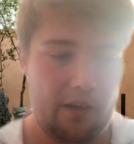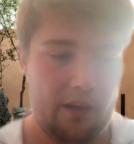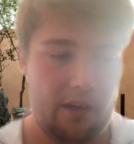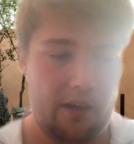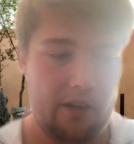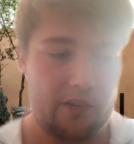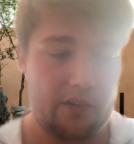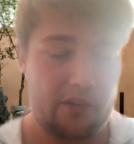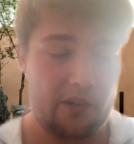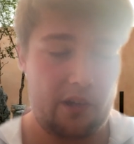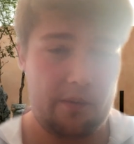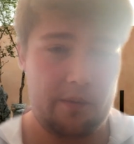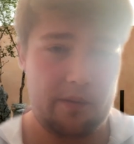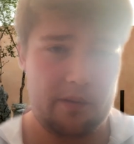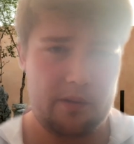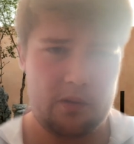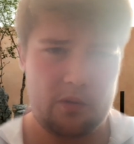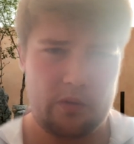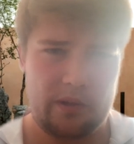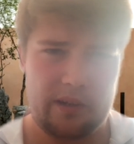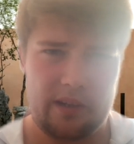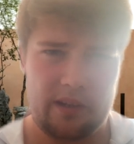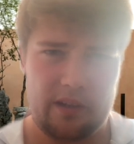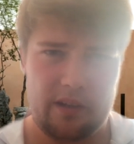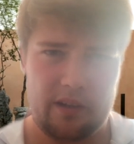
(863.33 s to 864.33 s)
Simon
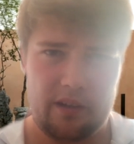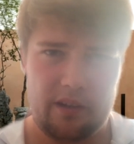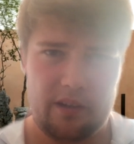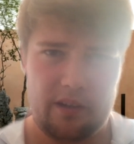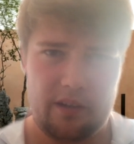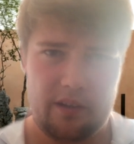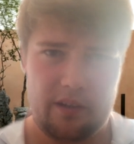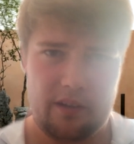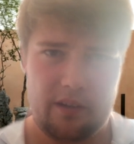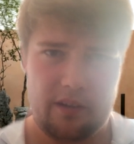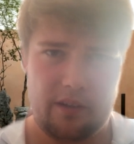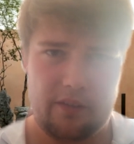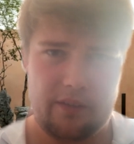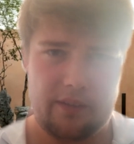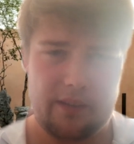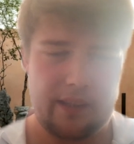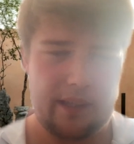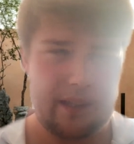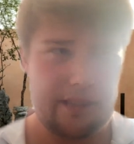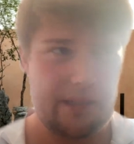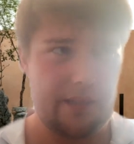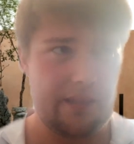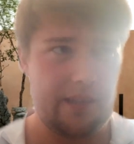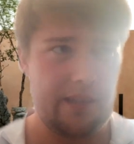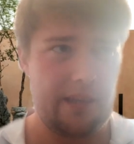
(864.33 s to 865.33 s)
Adringa, I think
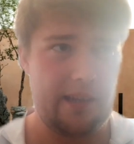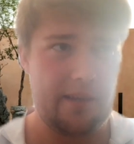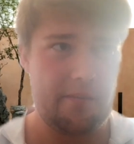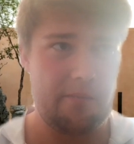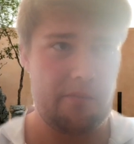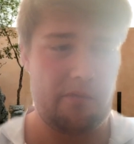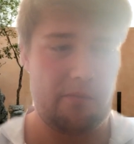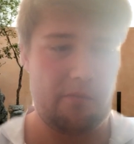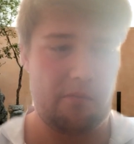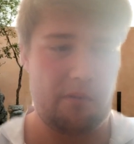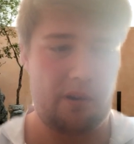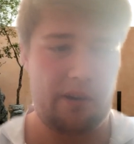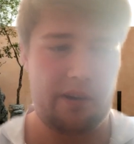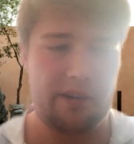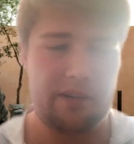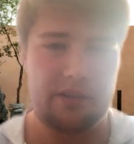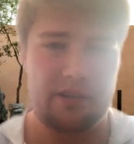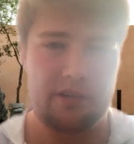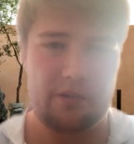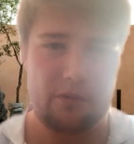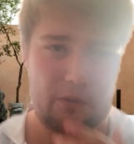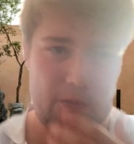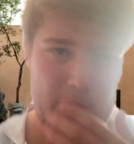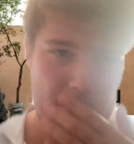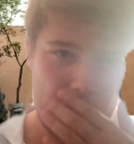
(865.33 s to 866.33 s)
that's his name, from
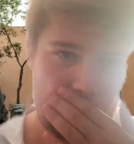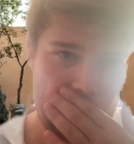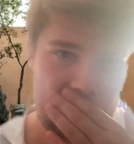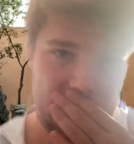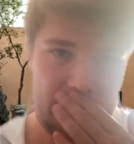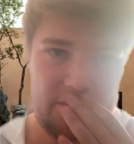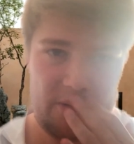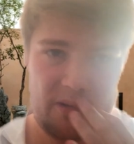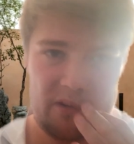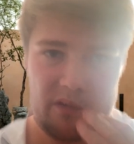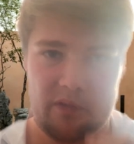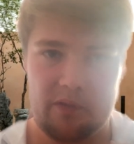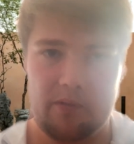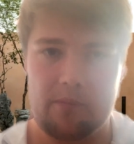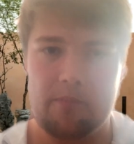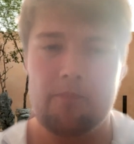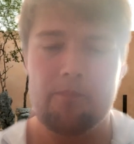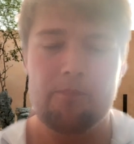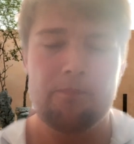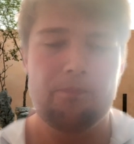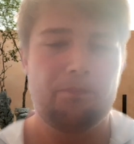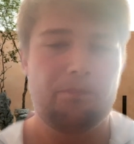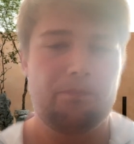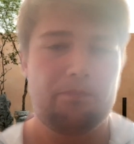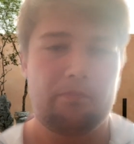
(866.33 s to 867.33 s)
Brighton, who's Premier League proven.
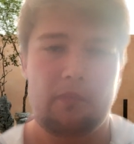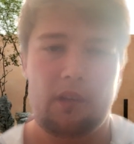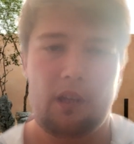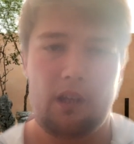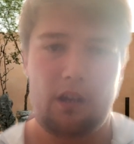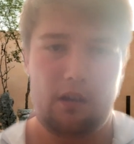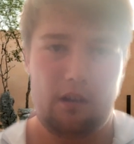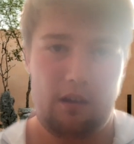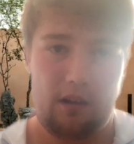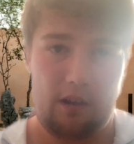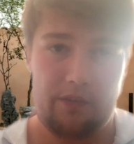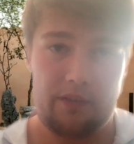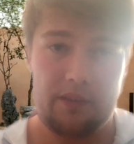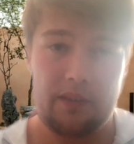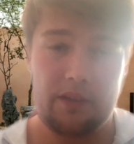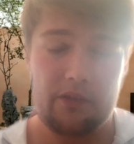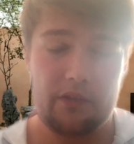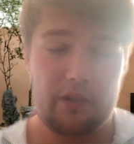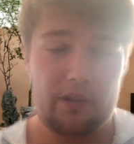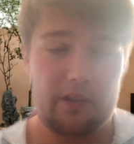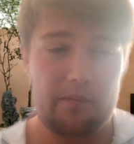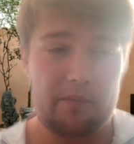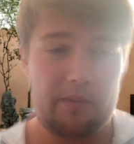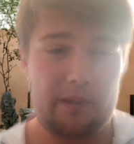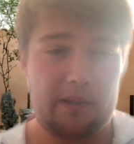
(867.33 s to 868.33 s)
I think
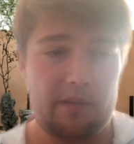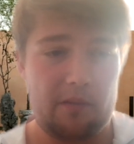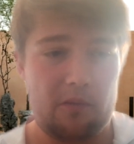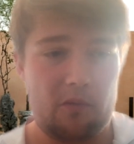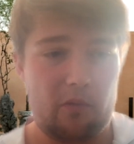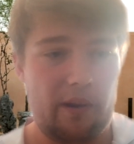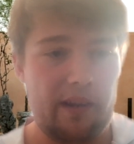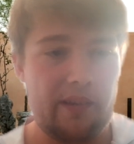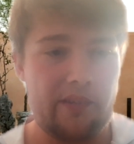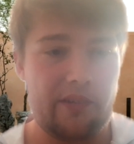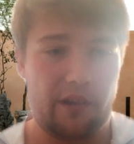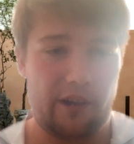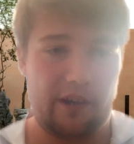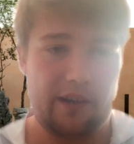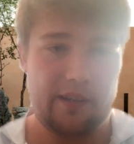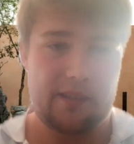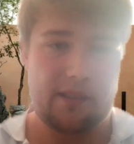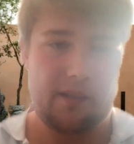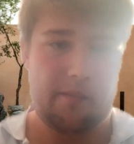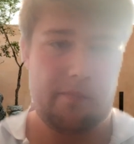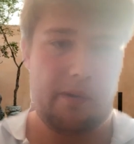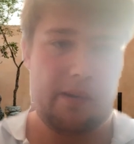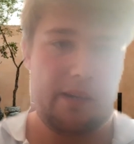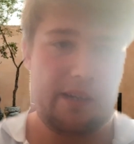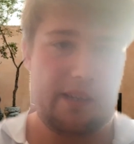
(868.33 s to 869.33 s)
they've made some great signings.
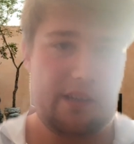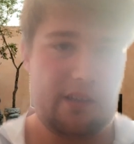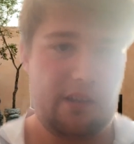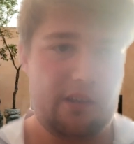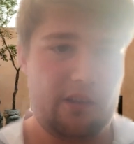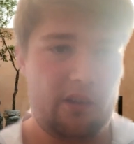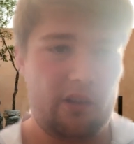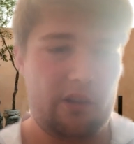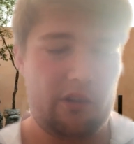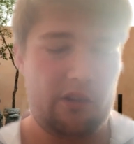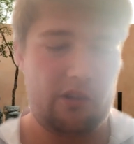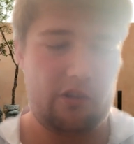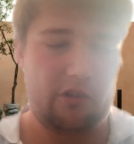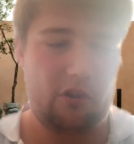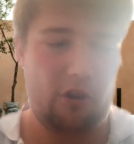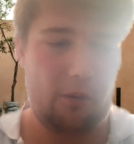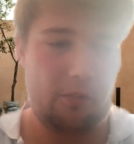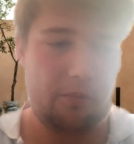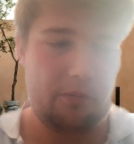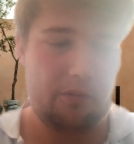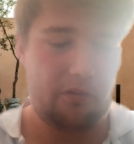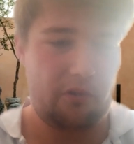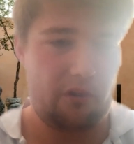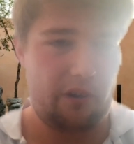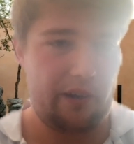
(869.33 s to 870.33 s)
They may need a
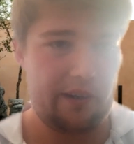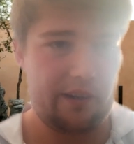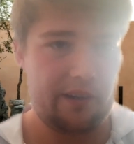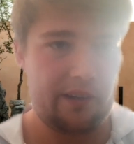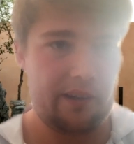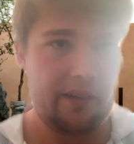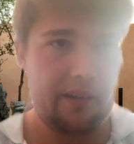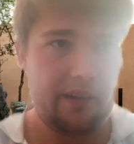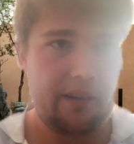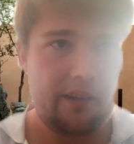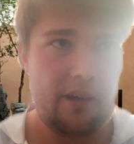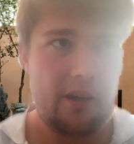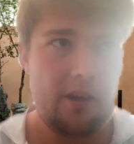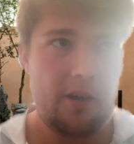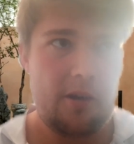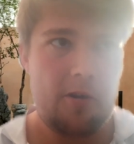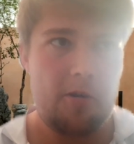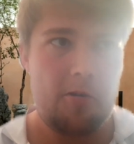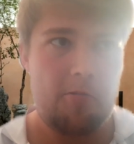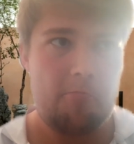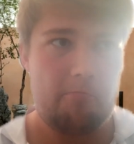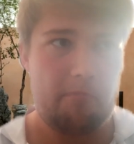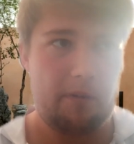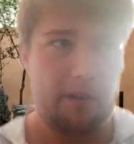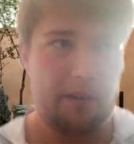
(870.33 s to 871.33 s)
top striker,
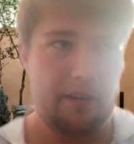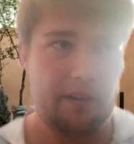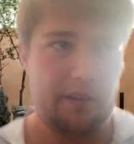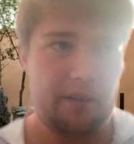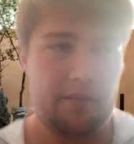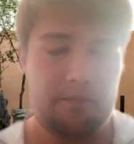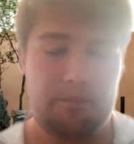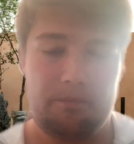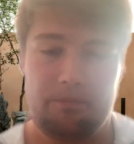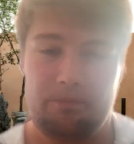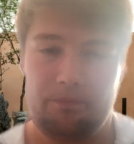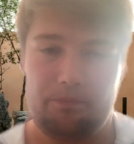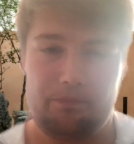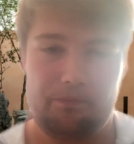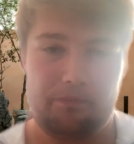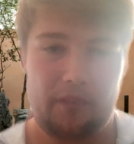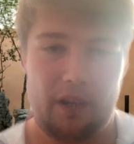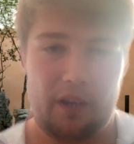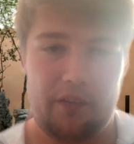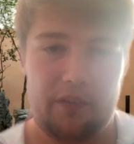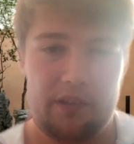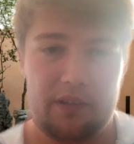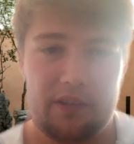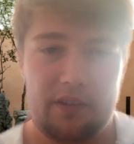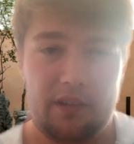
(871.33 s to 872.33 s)
but
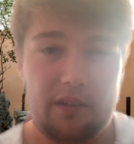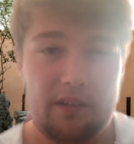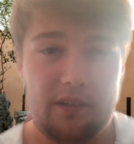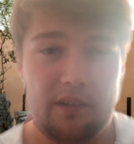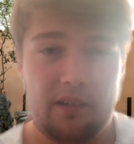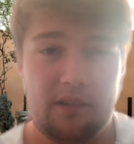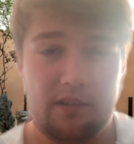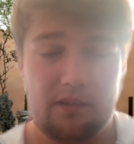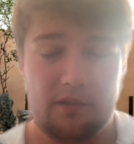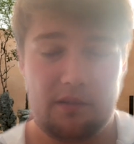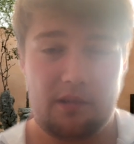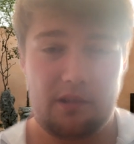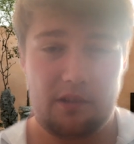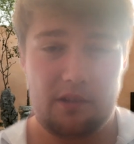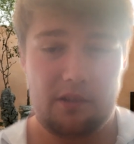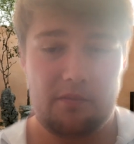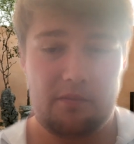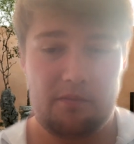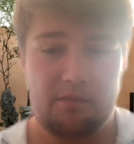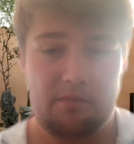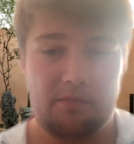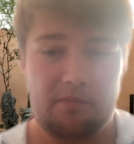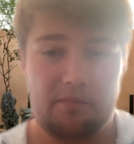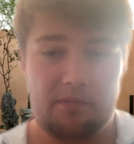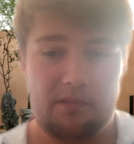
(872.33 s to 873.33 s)
I think Sunderland
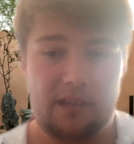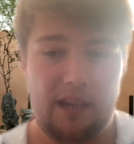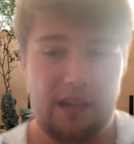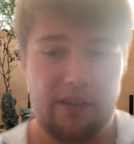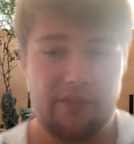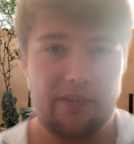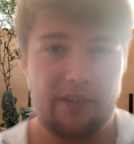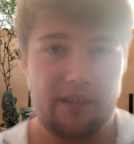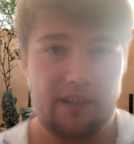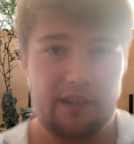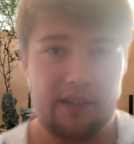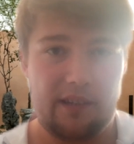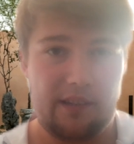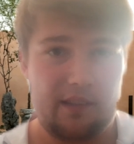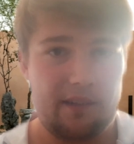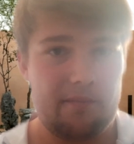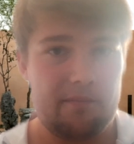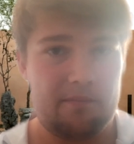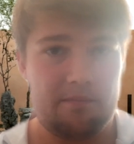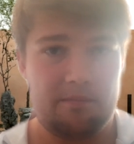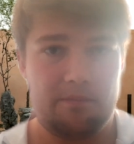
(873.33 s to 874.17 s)
could definitely